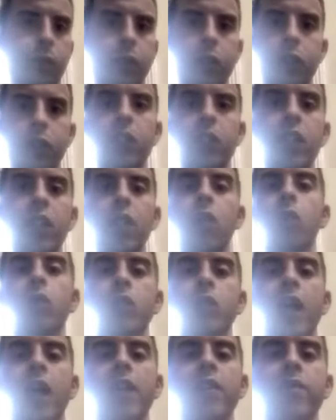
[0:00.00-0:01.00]
see those
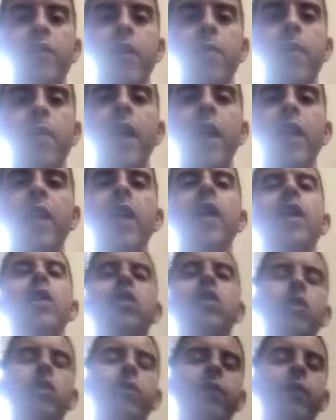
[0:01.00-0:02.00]
sides of their body. So it's